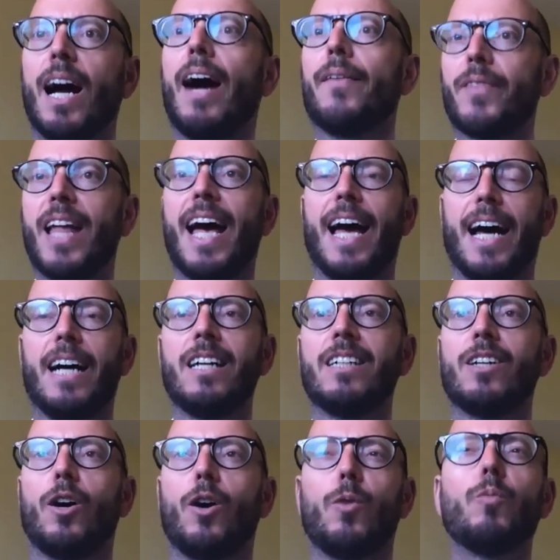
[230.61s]
And there,
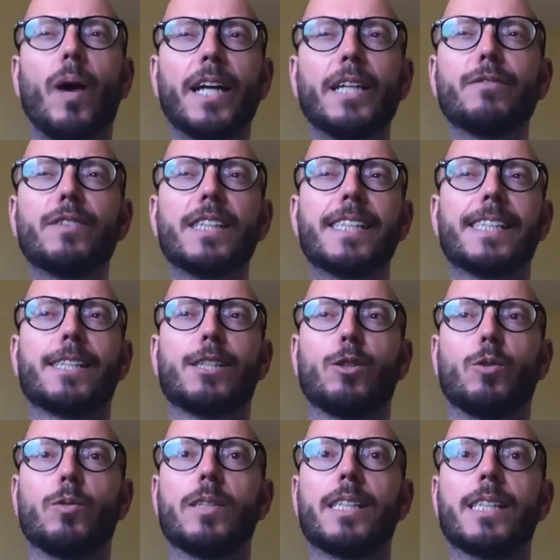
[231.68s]
on one of the
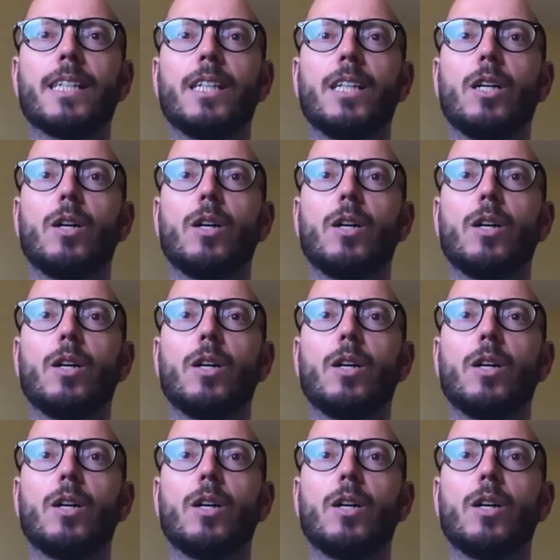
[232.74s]
stalls,